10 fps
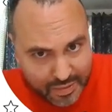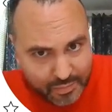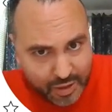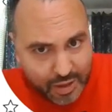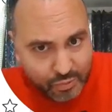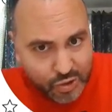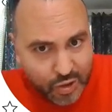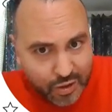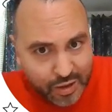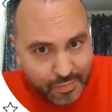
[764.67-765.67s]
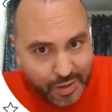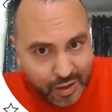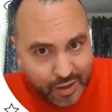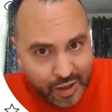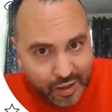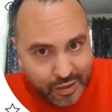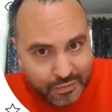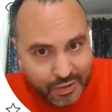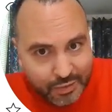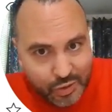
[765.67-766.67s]
Again, we're talking about
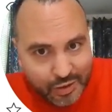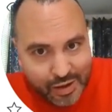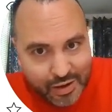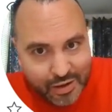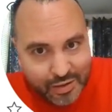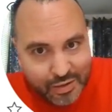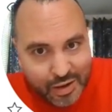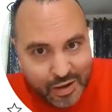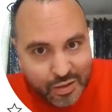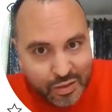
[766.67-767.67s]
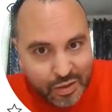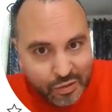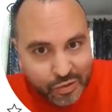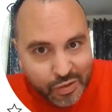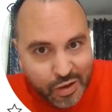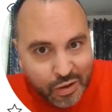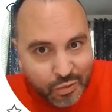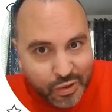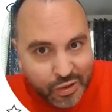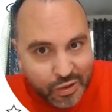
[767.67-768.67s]
even if you got in on the low
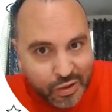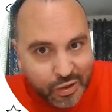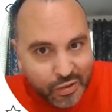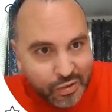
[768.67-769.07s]
here,